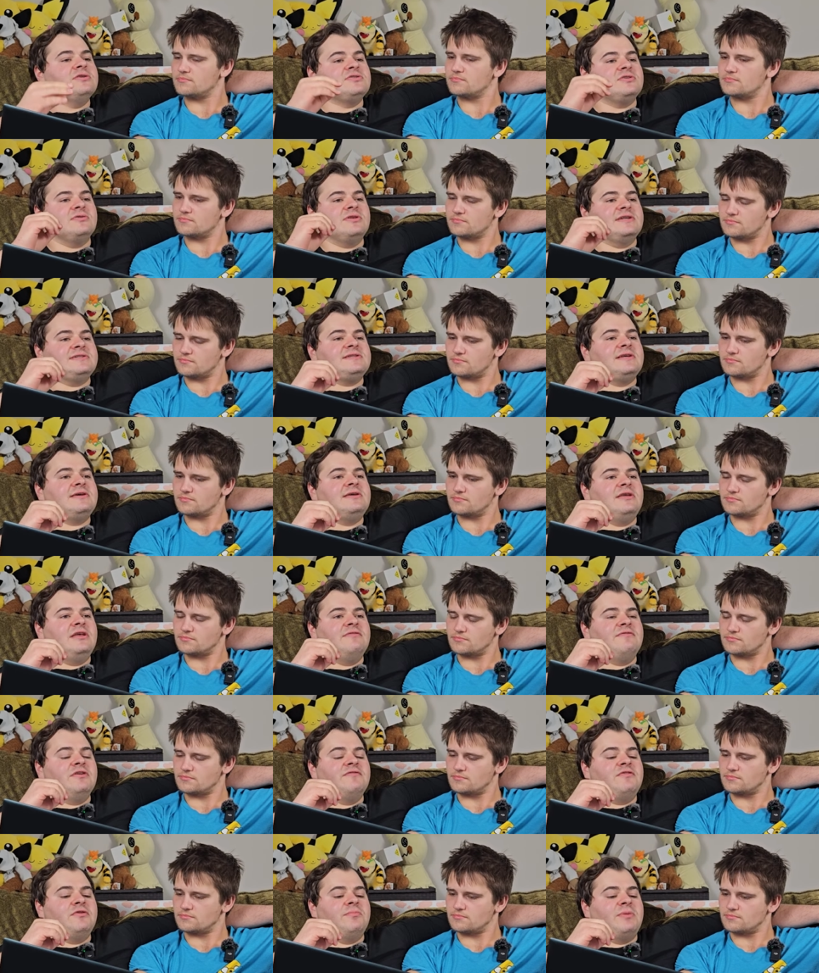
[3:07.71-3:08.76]
Speaker 1: So let's say
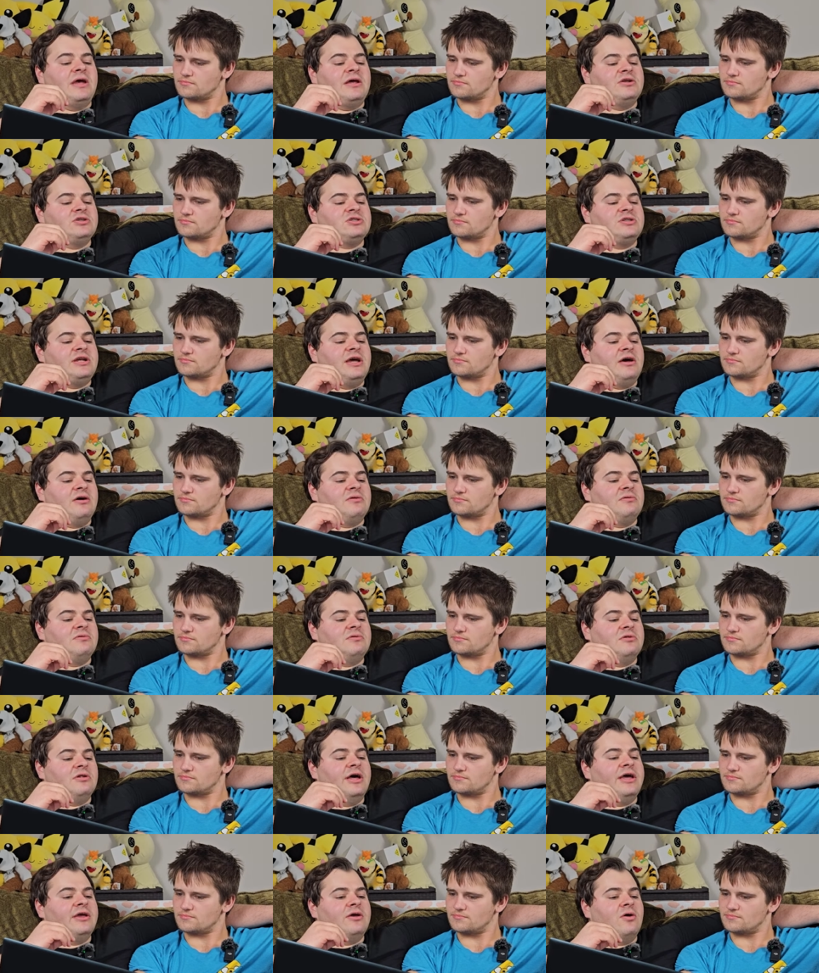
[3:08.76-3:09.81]
even if you banish
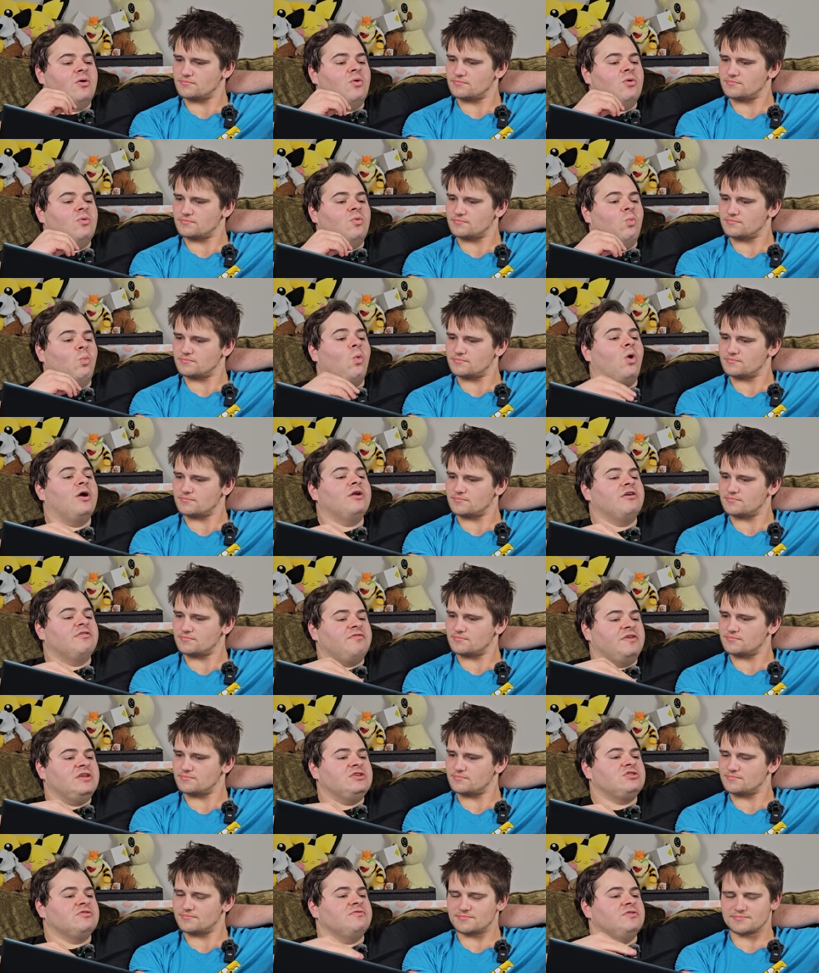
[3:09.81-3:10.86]
down like one
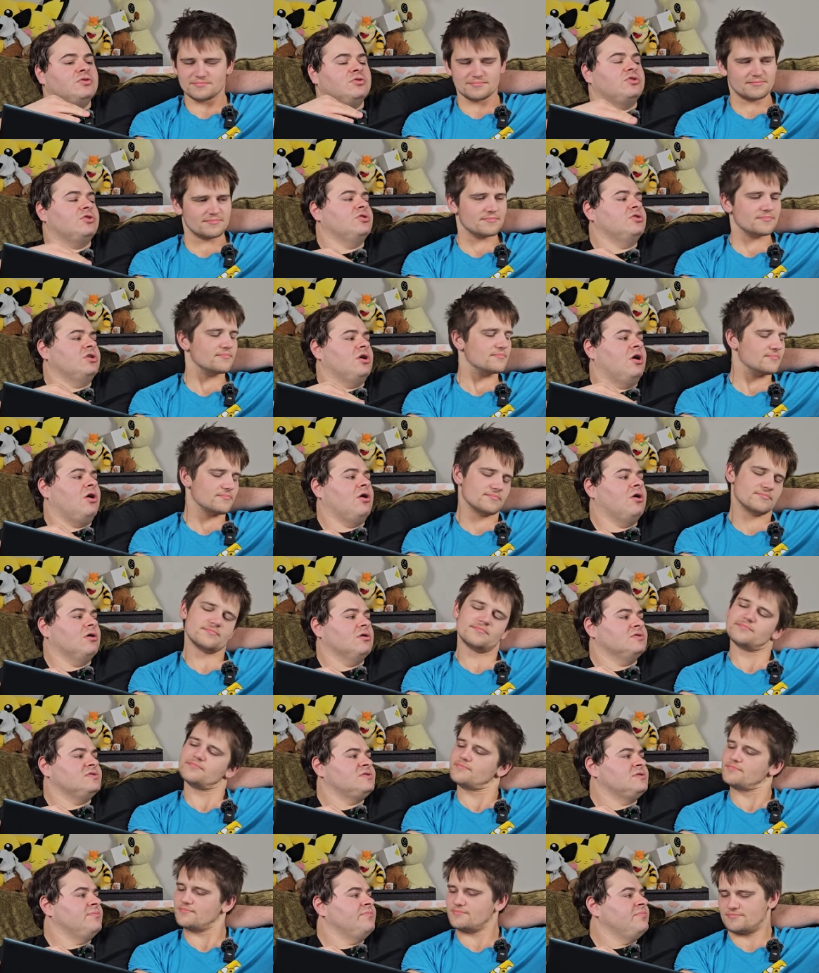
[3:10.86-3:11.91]
of each of your good
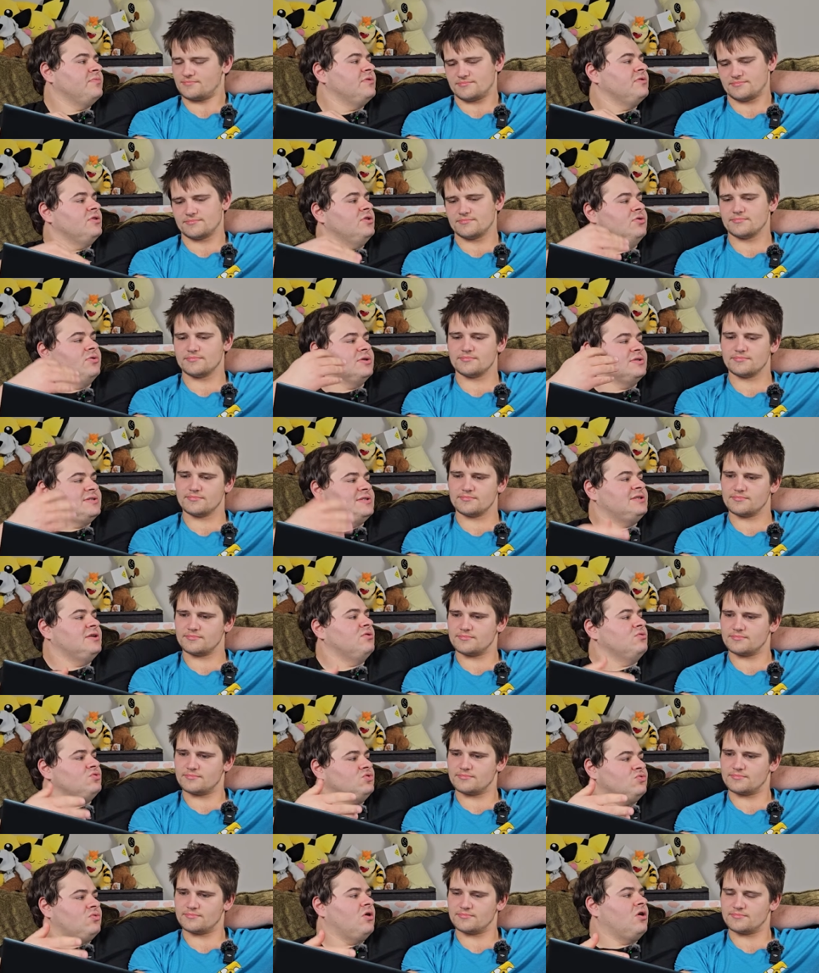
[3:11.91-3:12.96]
cards, you could
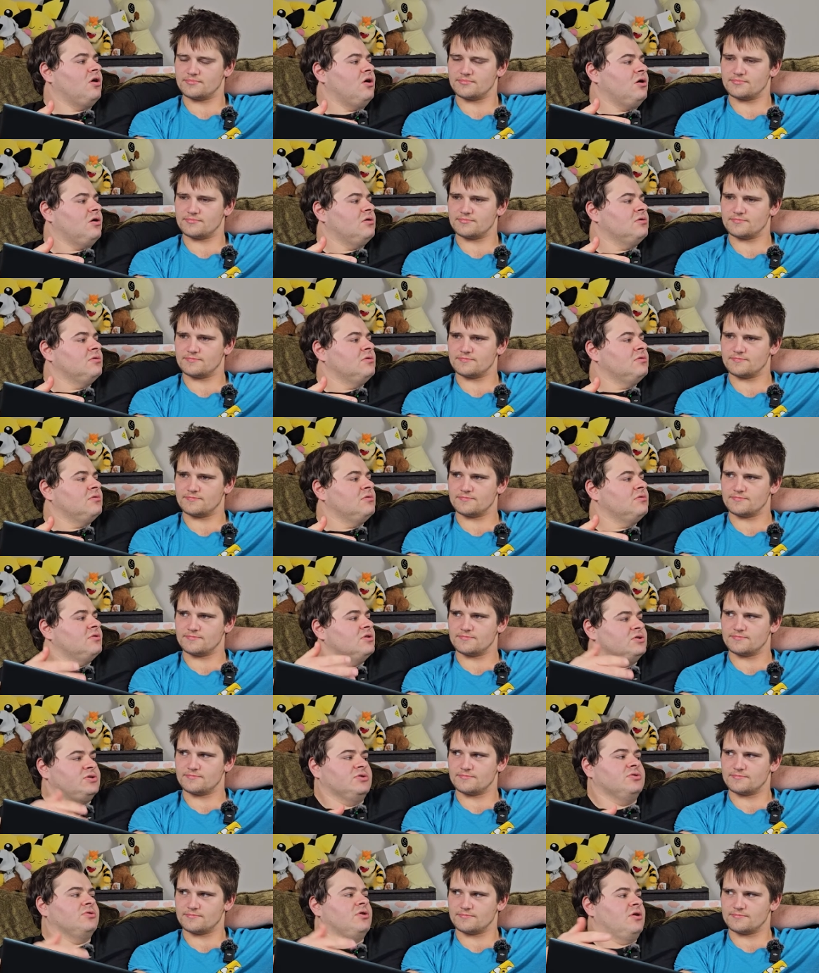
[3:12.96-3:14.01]
still draw
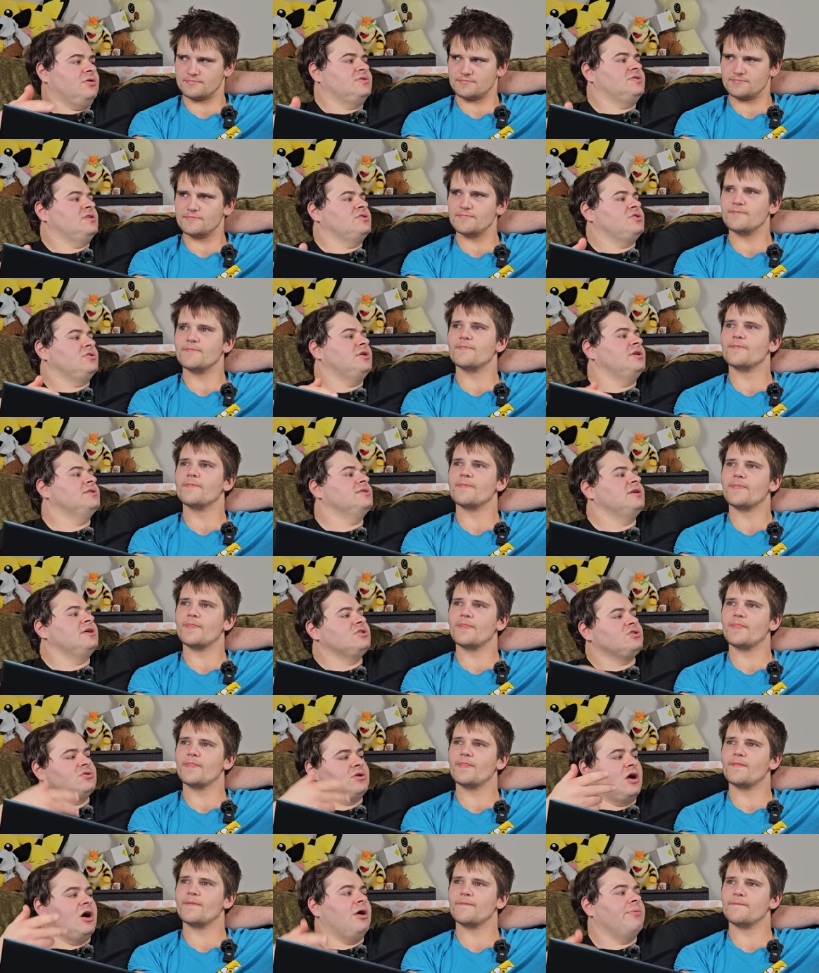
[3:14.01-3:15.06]
the 2 cards that you need to
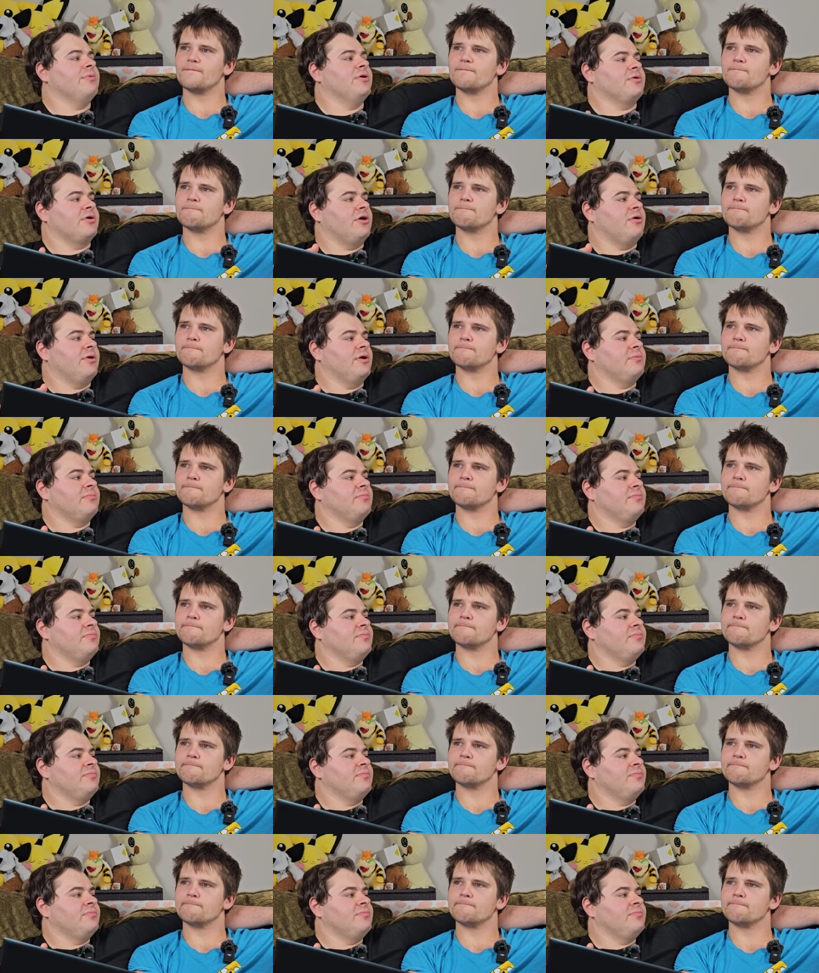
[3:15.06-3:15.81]
get your combo going.